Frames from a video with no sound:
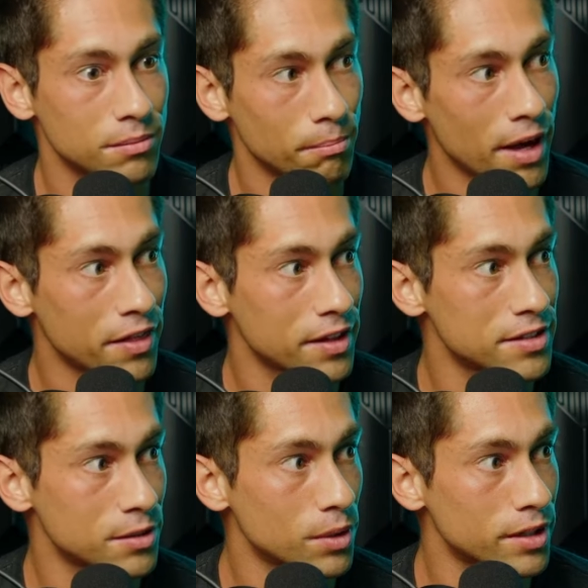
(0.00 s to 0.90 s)

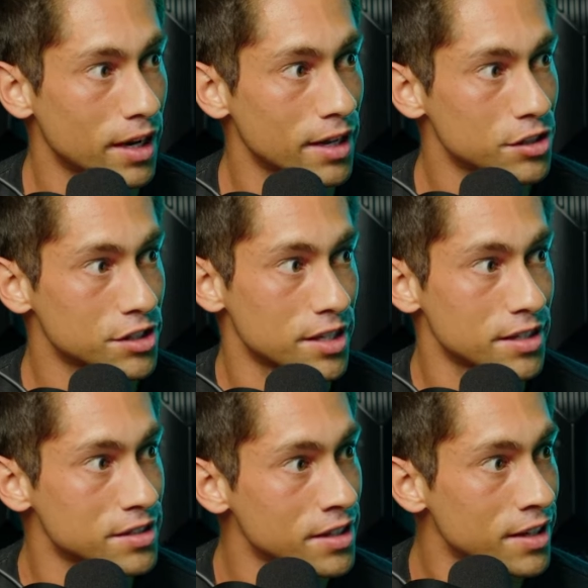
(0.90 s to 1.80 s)
methods and whatnot, just
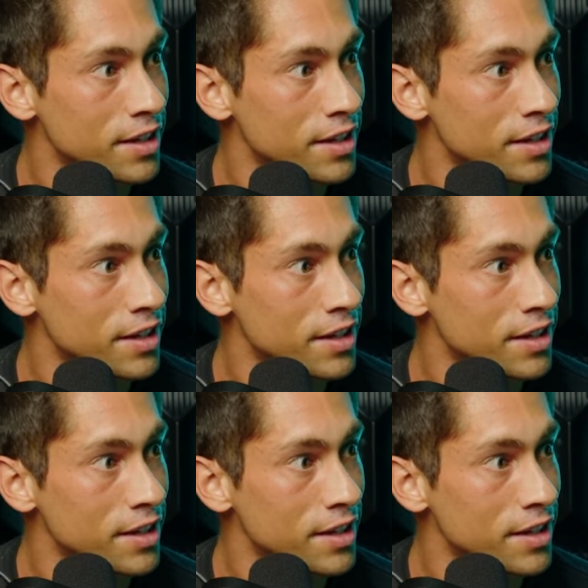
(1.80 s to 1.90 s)
as